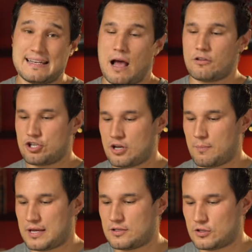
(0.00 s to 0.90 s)
Now let's
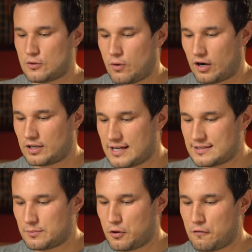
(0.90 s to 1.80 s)
jump into our
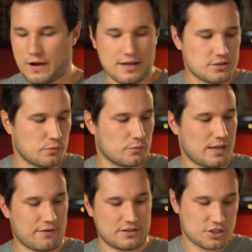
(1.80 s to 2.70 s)
custom profile. So
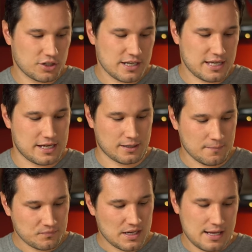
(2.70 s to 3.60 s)
we have Eterna
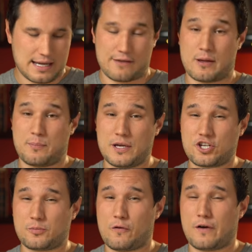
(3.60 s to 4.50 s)
here and I have my
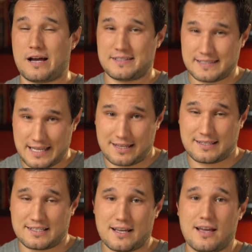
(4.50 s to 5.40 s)
picture profile
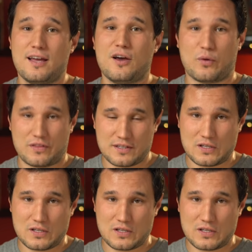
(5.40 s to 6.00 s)
six with the